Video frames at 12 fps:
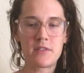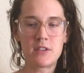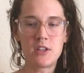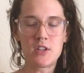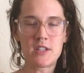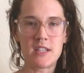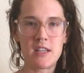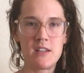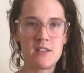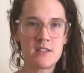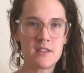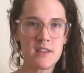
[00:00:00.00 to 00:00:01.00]
looked
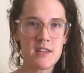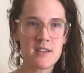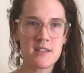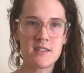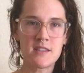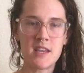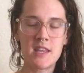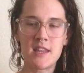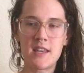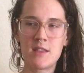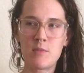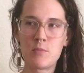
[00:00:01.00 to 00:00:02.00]
into this and
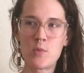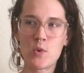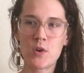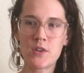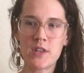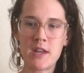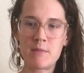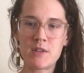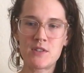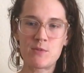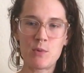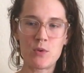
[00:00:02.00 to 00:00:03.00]
the more that I'm
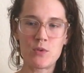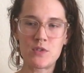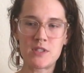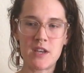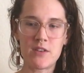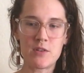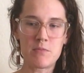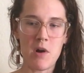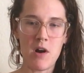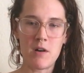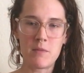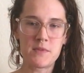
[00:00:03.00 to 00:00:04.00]
exposed to other
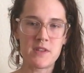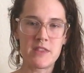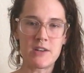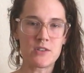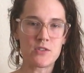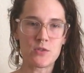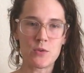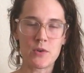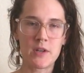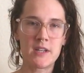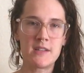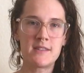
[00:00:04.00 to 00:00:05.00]
moms and their
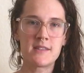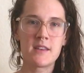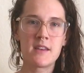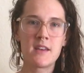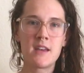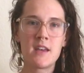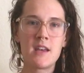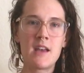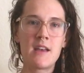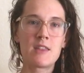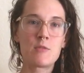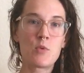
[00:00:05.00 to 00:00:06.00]
stories,
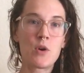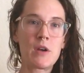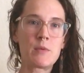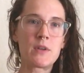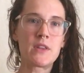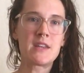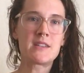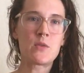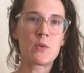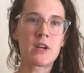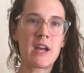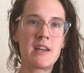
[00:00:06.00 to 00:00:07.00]
the more I realize
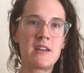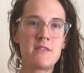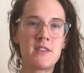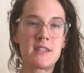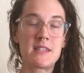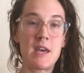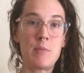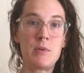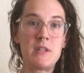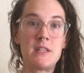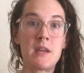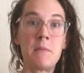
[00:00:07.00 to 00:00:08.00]
that we're kind of in this
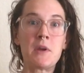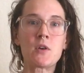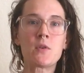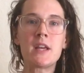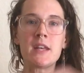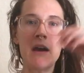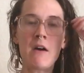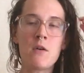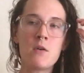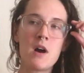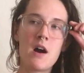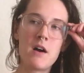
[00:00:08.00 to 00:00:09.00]
epidemic right
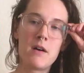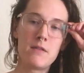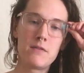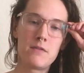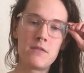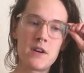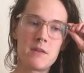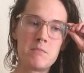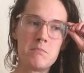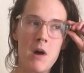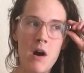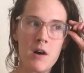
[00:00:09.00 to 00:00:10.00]
now of
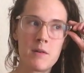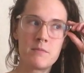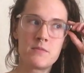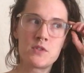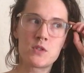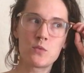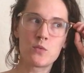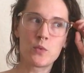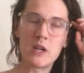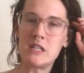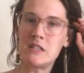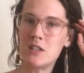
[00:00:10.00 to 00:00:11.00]
moms
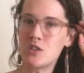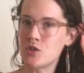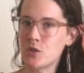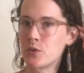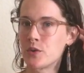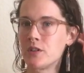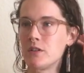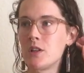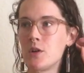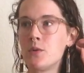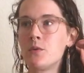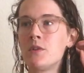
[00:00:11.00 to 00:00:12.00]
raising children
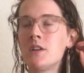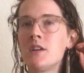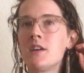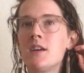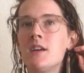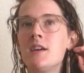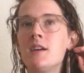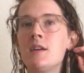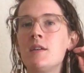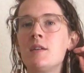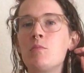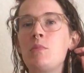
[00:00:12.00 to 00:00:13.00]
alone,
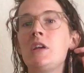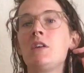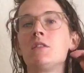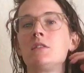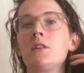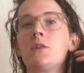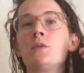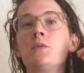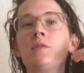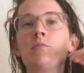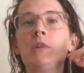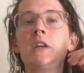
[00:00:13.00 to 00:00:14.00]
being
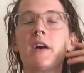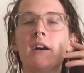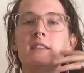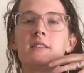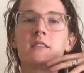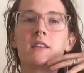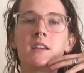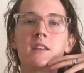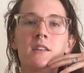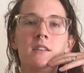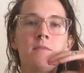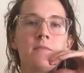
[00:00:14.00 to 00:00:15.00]
alone and being
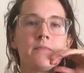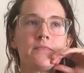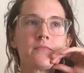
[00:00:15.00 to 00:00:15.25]
isolated